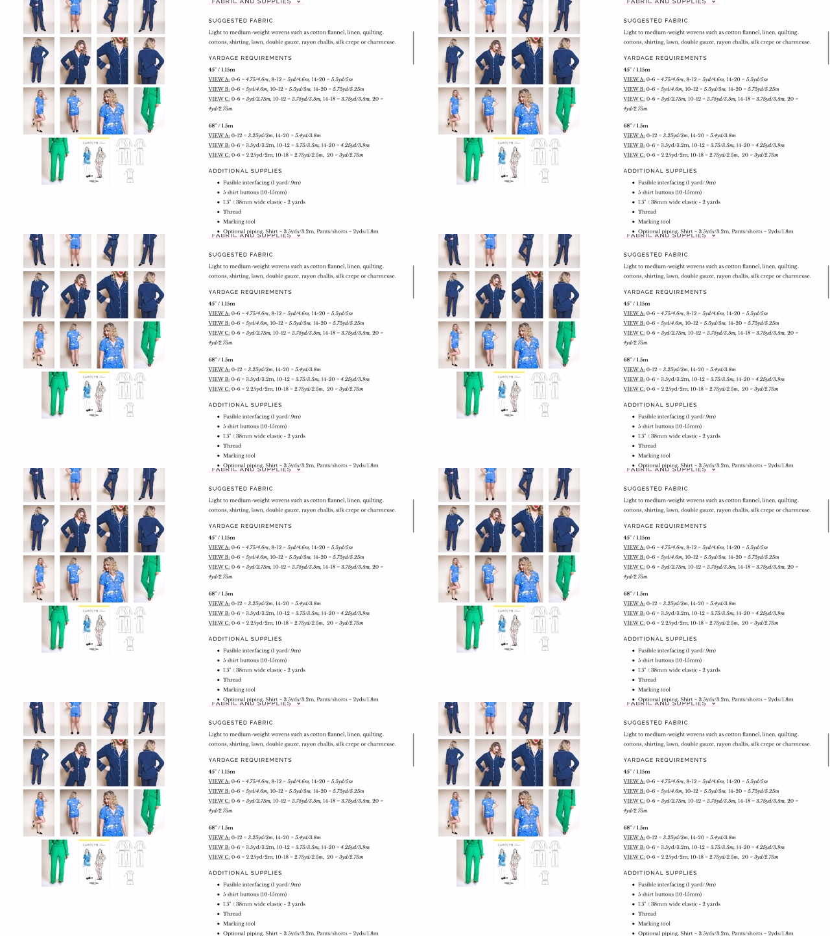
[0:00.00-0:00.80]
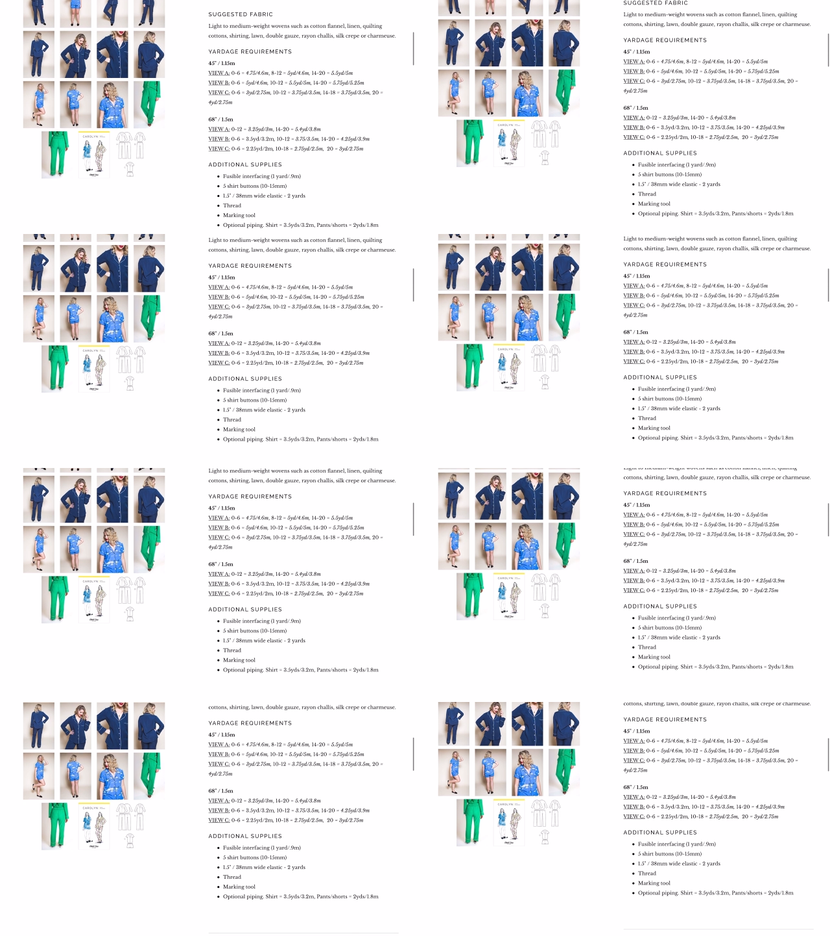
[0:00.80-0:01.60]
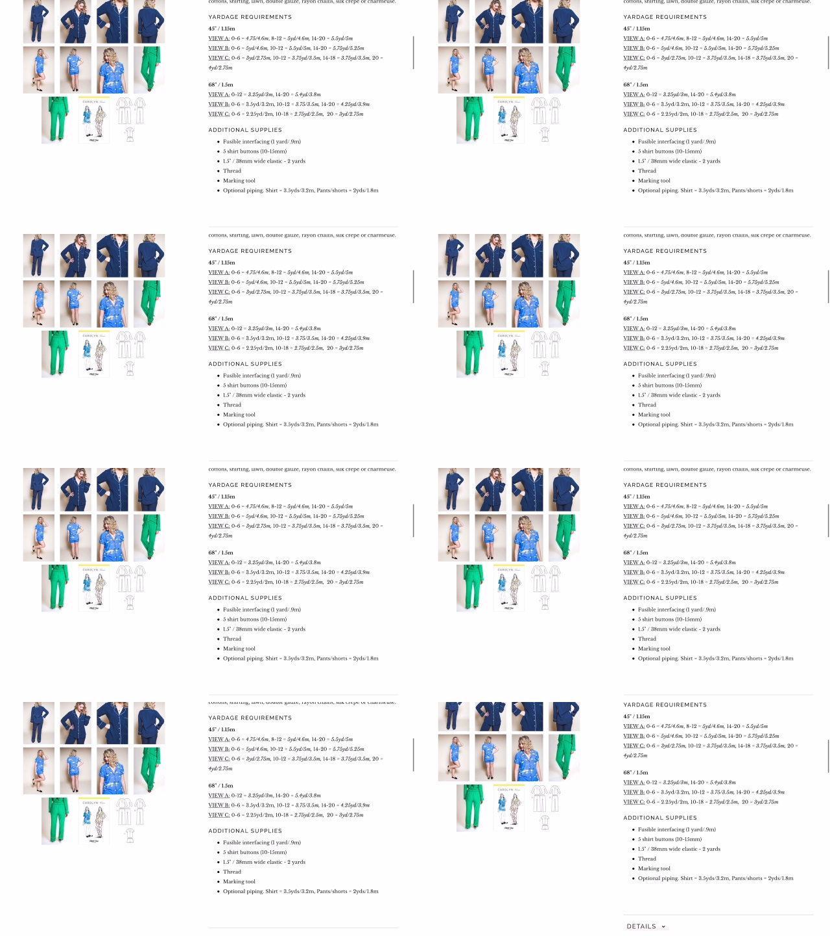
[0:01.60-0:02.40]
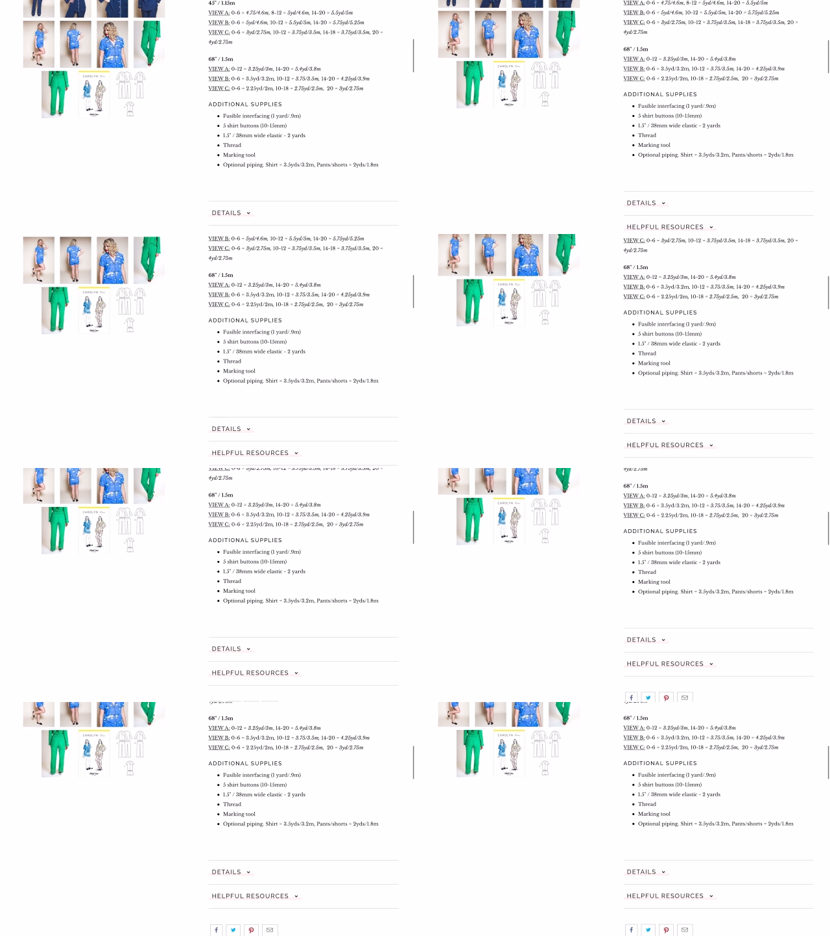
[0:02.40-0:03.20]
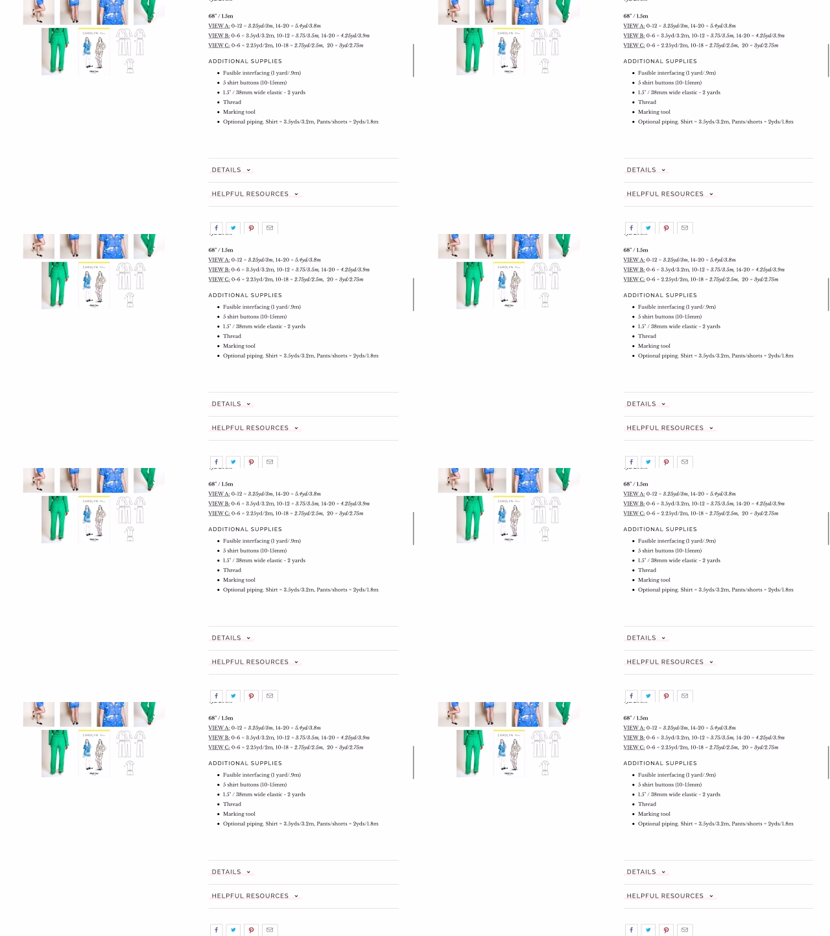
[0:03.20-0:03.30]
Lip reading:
(no speaker visible)